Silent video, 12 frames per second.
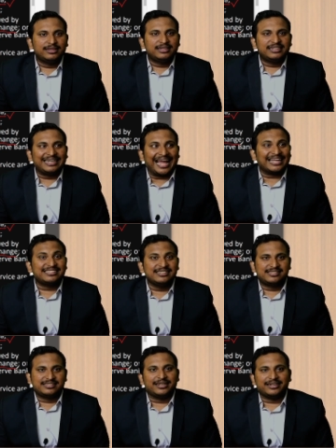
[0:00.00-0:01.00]
Tax
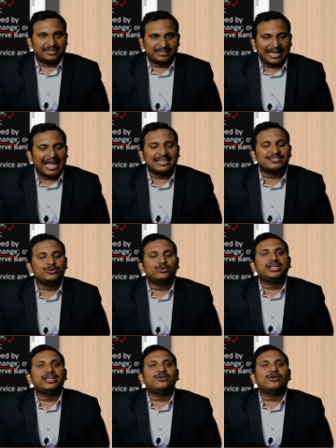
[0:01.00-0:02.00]
incident. Tax you
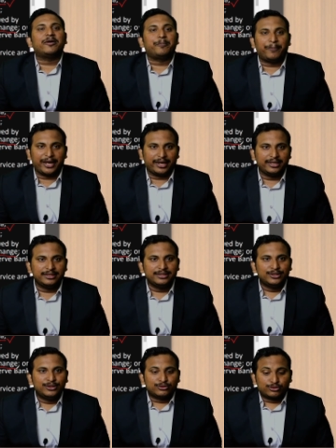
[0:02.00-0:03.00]
need not pay.
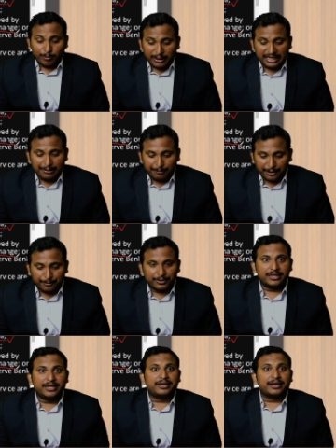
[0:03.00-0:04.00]
So many people
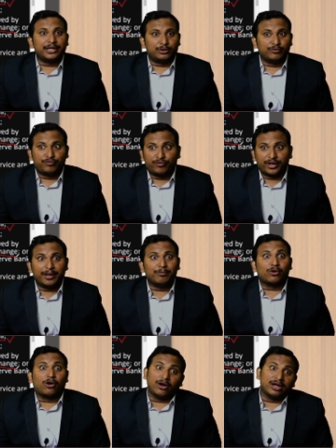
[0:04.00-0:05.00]
they try to frame
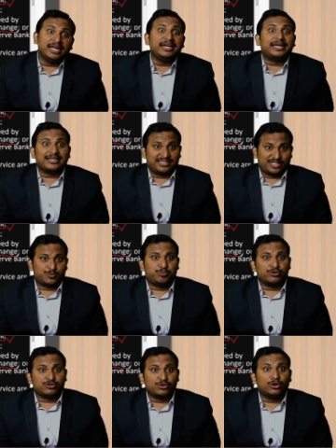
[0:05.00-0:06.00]
wrongly it as
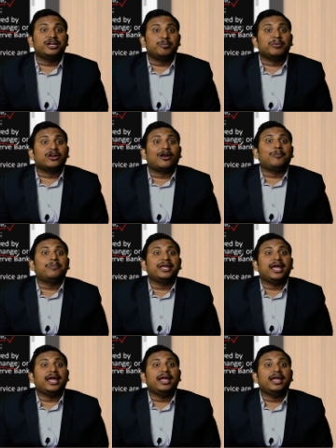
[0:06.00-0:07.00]
exports, though it may not be
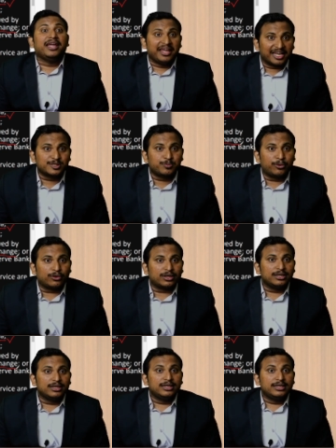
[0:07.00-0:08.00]
a export.
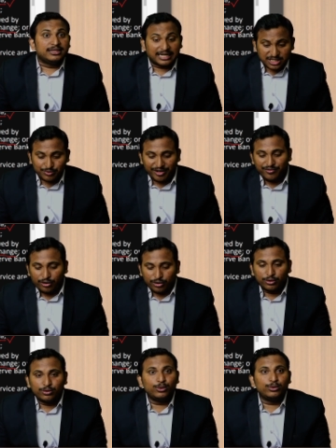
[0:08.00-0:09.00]
That's why what
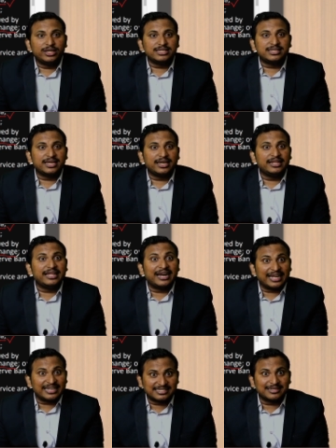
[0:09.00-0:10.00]
do they say? They
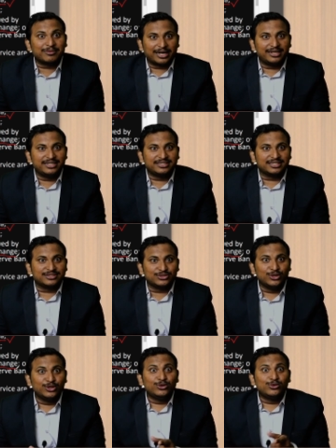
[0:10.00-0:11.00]
attach some conditions
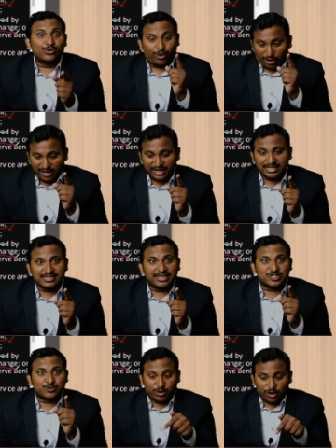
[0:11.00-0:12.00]
to call it as an
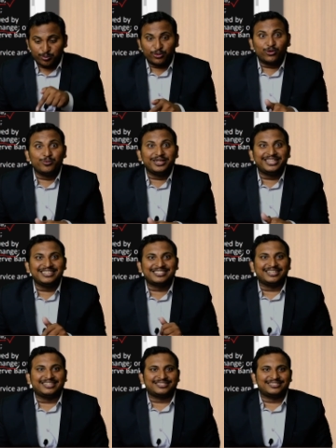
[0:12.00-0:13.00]
export. Prove me these
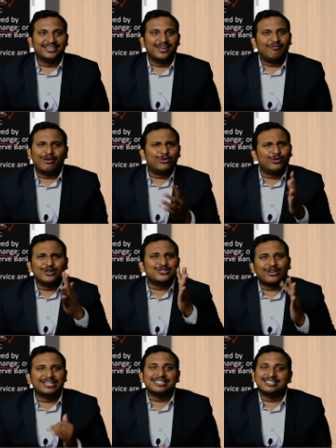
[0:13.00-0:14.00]
things. For goods, all
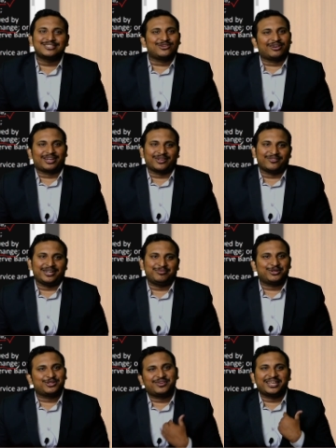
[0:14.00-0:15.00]
these things not required
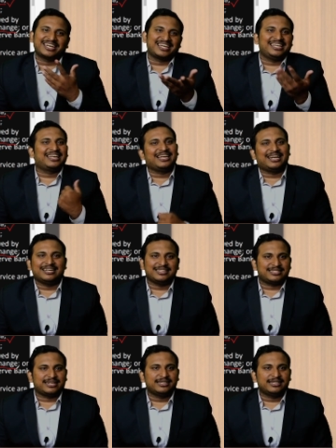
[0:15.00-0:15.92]
because we can clearly understand.